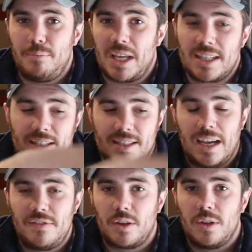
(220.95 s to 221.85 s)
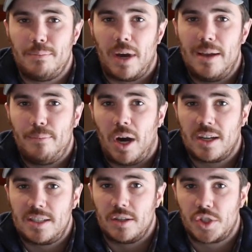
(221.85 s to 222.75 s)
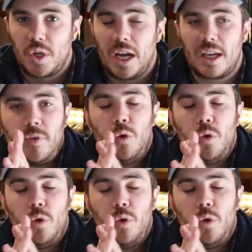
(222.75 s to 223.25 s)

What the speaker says: because it does have to go in the box of your truck.